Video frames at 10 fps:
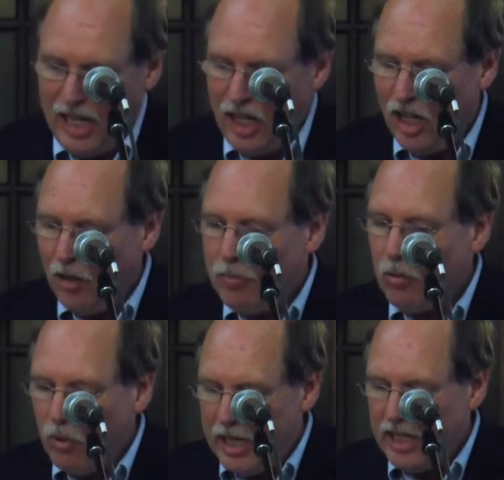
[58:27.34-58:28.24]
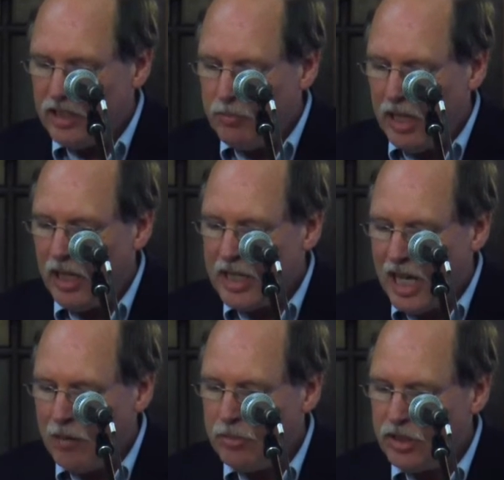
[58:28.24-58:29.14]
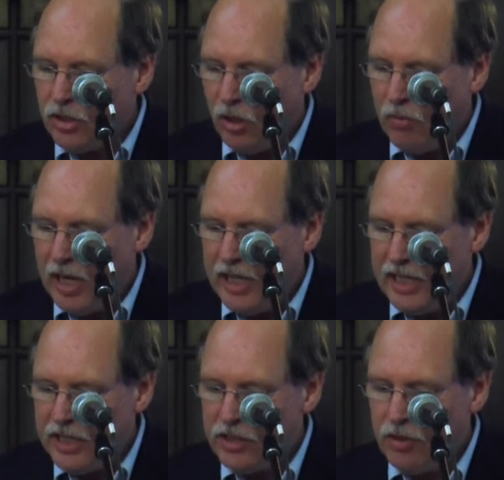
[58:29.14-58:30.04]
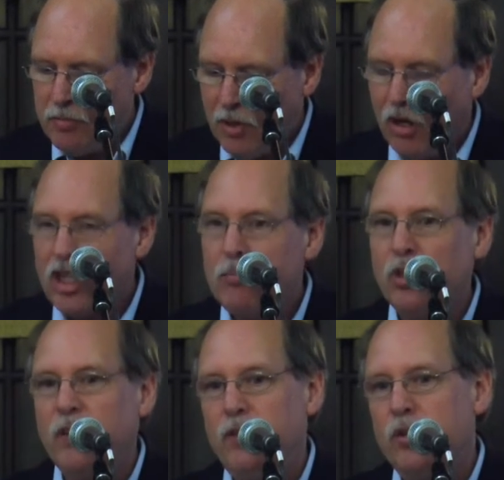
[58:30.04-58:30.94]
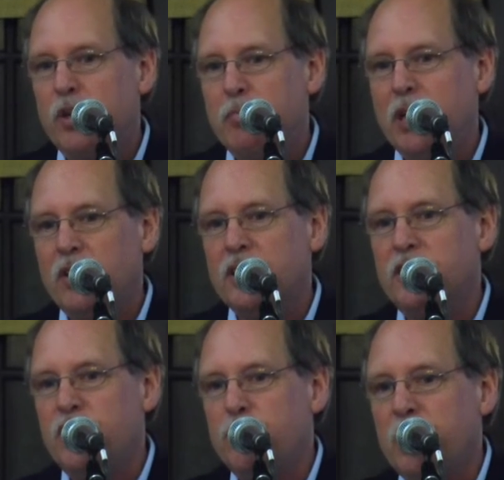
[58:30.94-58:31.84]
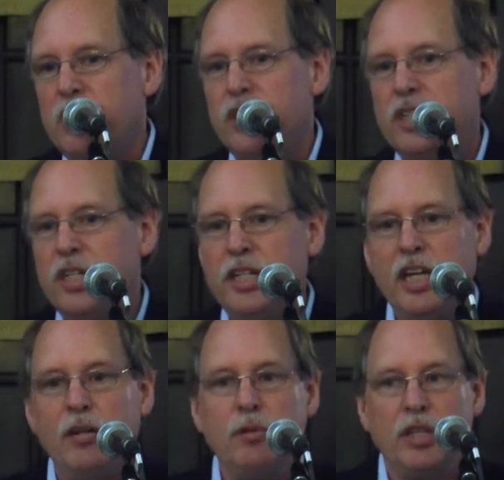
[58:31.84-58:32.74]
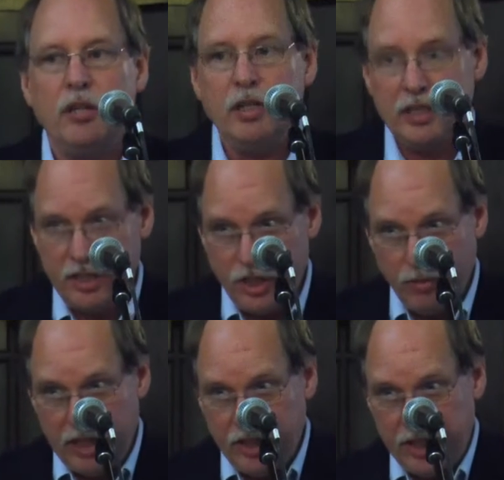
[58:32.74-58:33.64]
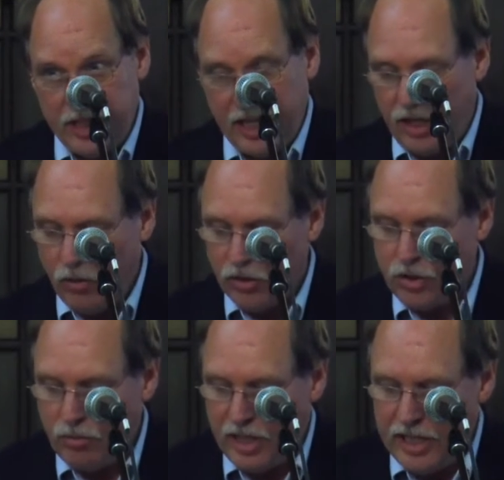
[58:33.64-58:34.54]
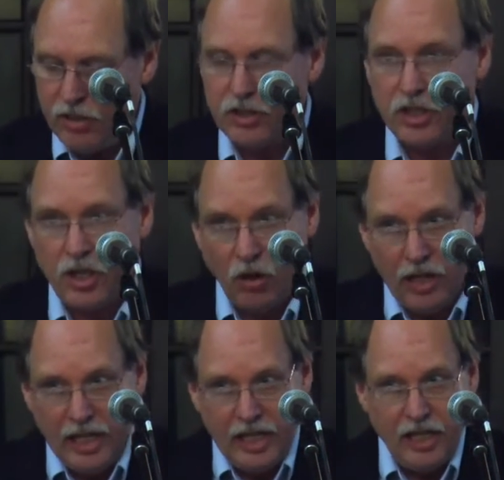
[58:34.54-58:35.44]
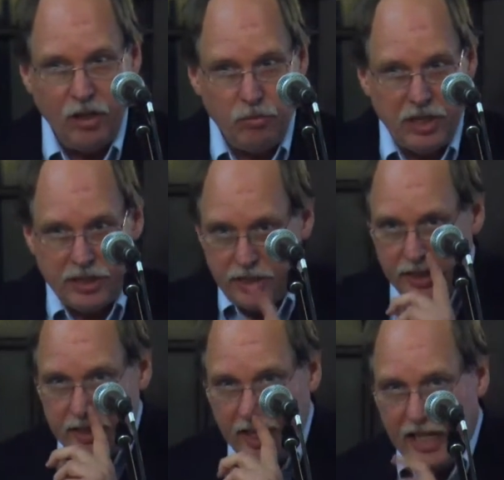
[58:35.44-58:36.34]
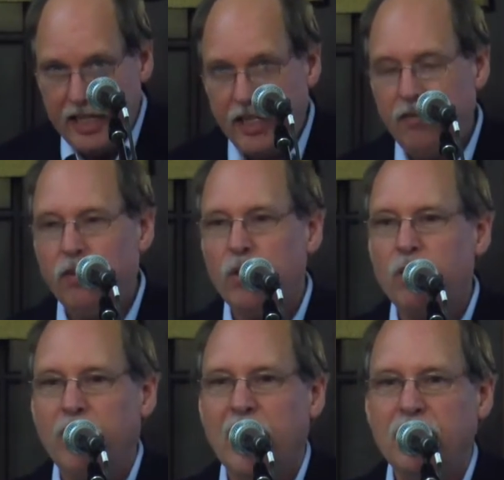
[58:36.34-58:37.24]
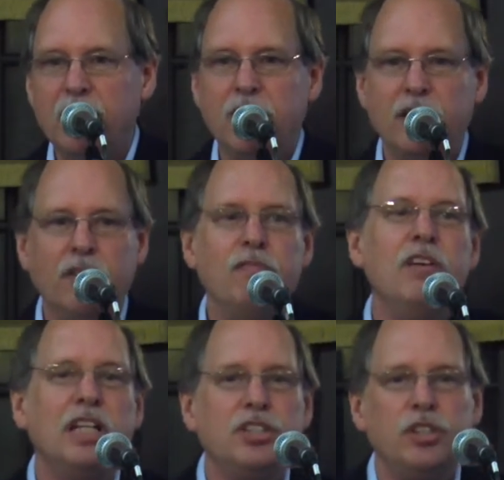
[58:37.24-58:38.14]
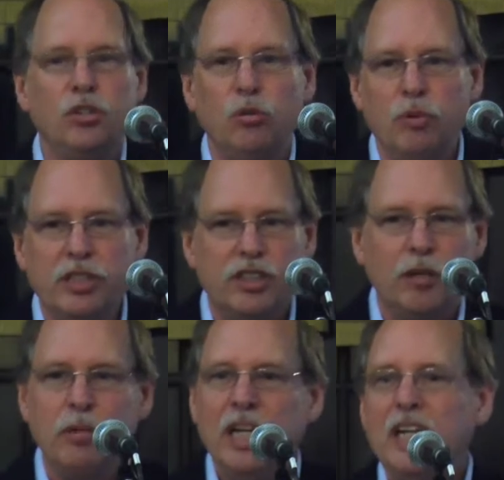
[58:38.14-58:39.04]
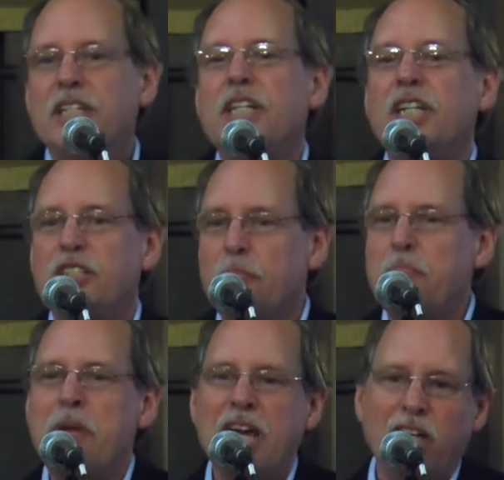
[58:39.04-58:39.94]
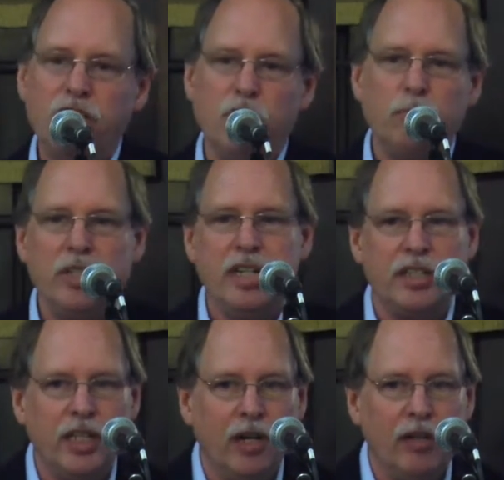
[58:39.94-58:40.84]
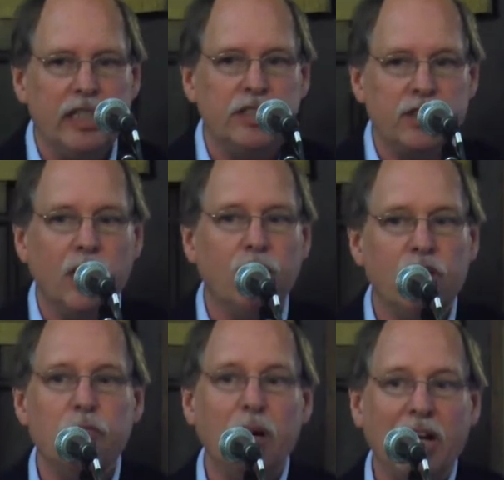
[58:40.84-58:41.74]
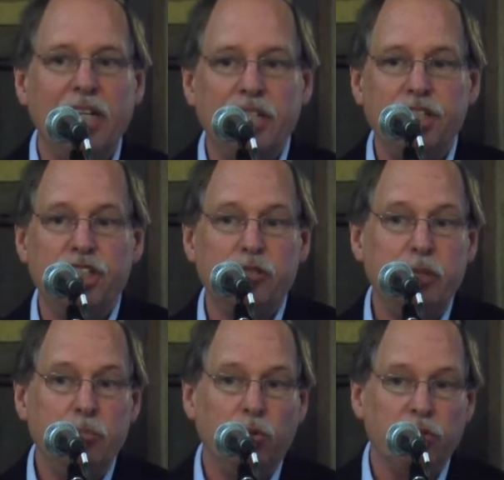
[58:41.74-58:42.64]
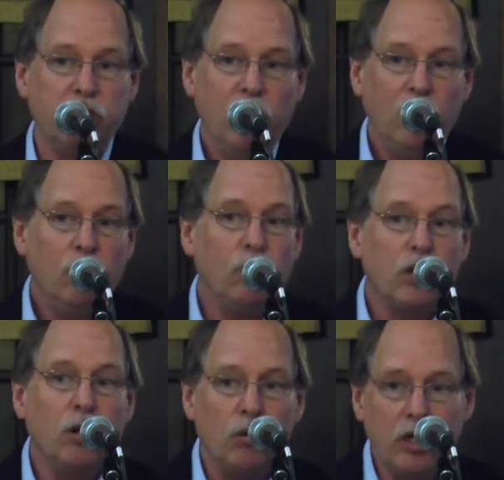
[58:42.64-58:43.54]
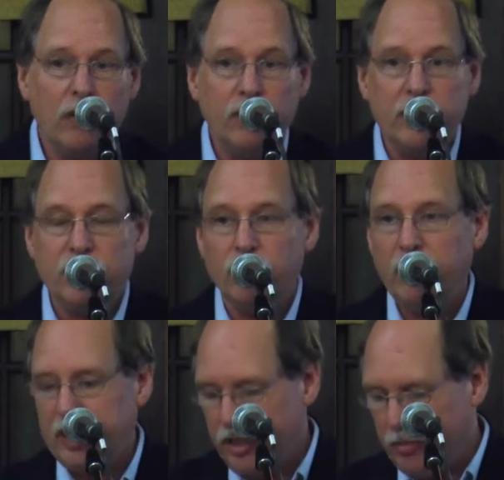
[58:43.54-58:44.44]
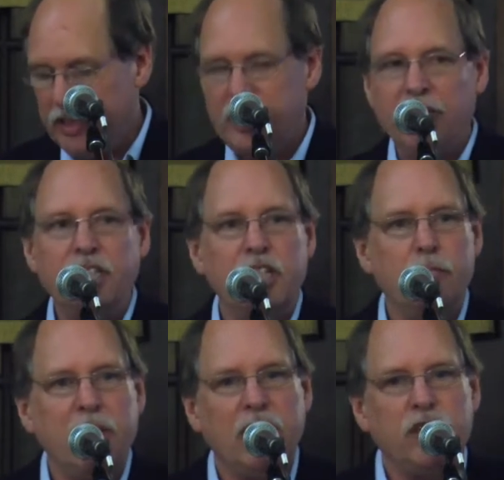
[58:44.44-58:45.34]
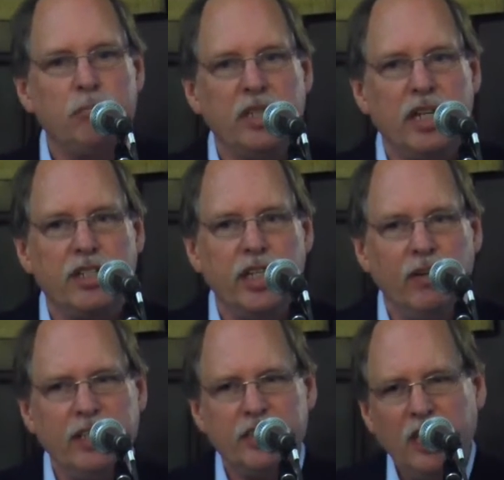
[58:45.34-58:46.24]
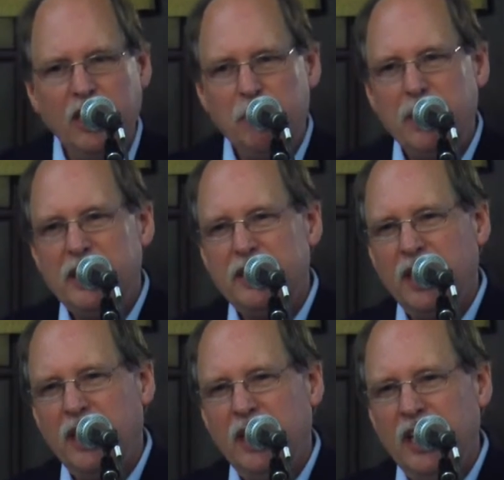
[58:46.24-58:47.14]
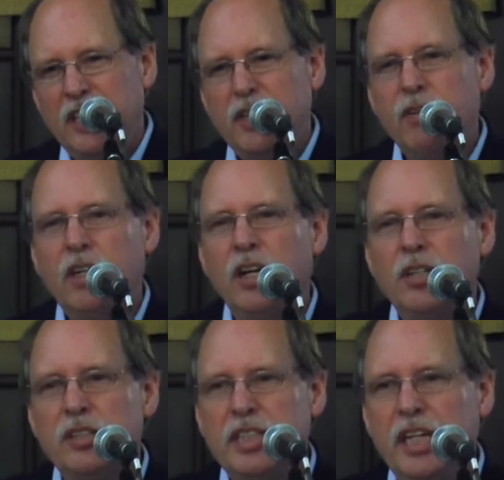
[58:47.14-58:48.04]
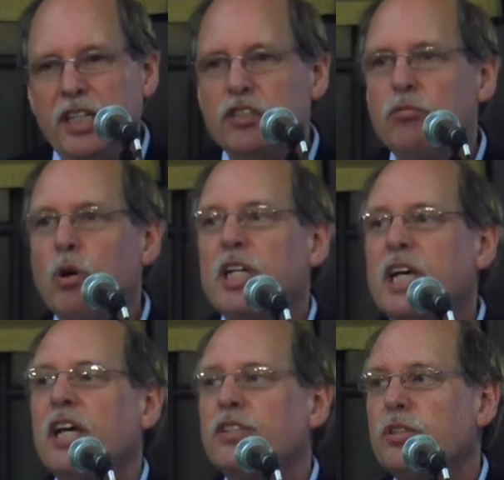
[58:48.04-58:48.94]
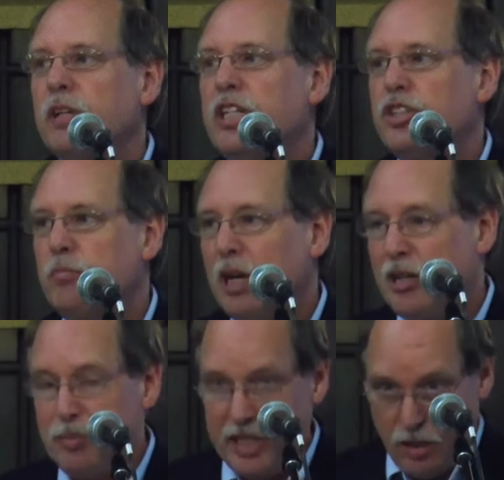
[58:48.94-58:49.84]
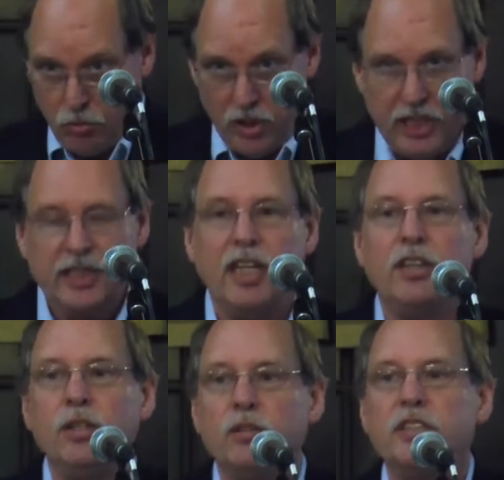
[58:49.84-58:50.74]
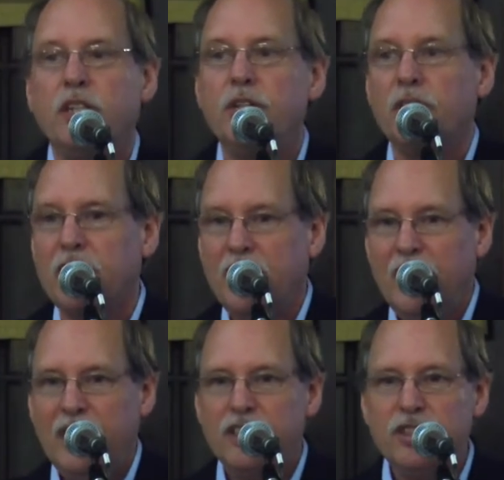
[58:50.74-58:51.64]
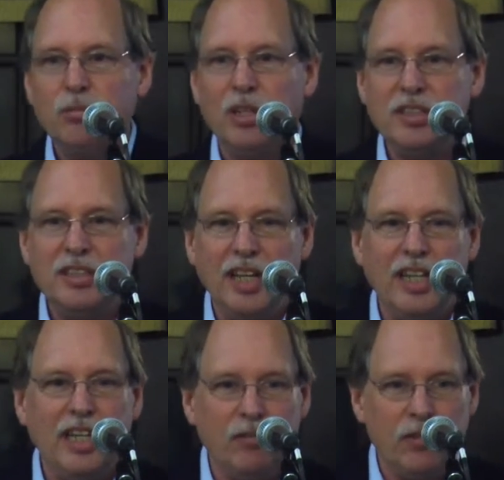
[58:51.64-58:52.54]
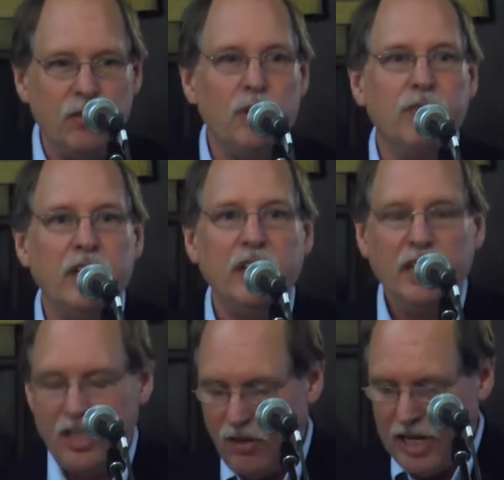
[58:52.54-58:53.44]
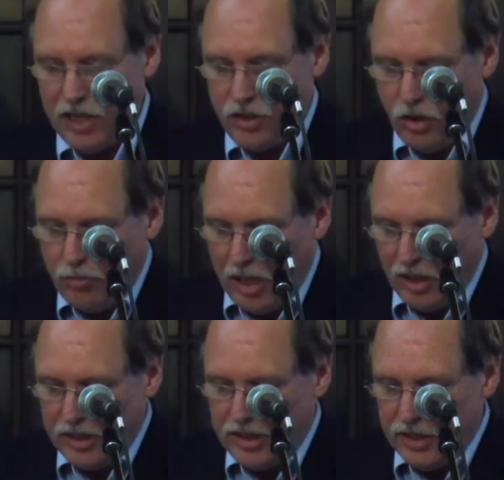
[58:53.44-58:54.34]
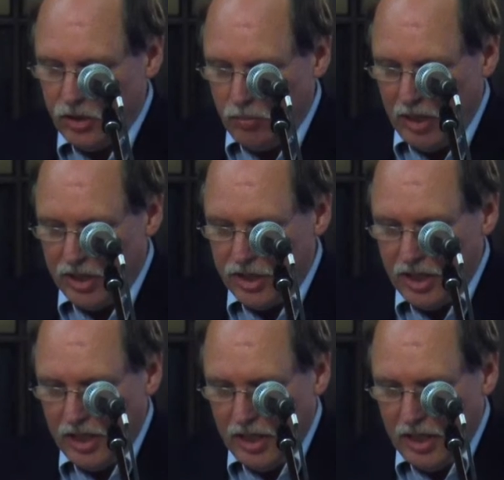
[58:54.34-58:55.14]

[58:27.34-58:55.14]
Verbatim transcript: Uh, but what has been accomplished already is remarkable if you compare the situation today with a, a situation 10 or 20 years ago, in which the taken for granted conventional wisdom didn't imagine protected areas governed by indigenous peoples or co governance arrangements, and it didn't imagine protected areas based on different understandings of what conservation might be that weren't as ethnocentric as the ones that have driven international policy so much.